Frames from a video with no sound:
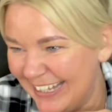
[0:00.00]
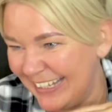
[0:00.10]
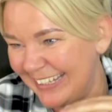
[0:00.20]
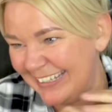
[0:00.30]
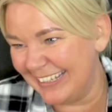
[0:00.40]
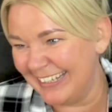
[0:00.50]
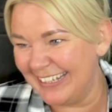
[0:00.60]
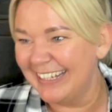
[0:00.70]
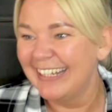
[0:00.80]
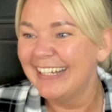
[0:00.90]
Would you
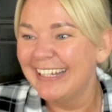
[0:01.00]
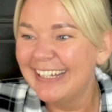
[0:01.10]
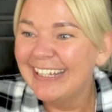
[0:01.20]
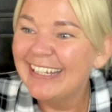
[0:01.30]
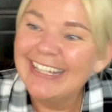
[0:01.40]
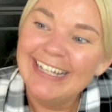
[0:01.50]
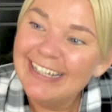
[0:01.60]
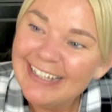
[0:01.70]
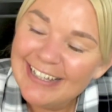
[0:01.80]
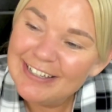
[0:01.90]
consider cooking something
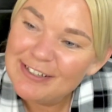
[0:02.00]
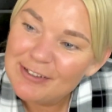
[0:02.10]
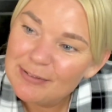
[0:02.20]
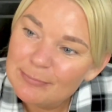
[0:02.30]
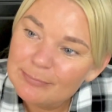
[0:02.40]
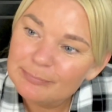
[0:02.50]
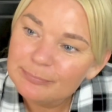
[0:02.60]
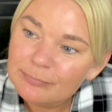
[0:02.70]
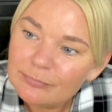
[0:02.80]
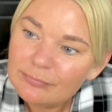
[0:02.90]
from another culture?
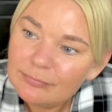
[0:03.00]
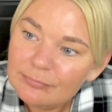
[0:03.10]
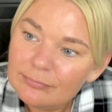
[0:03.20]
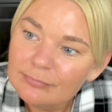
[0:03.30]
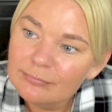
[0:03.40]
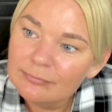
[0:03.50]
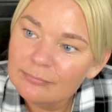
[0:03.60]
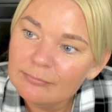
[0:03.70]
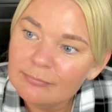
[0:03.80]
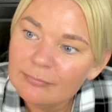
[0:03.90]

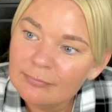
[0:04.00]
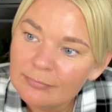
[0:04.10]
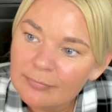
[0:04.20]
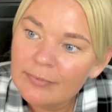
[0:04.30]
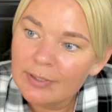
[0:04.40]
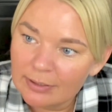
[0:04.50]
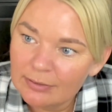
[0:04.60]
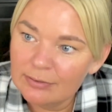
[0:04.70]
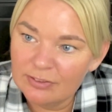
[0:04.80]
Vietnamese?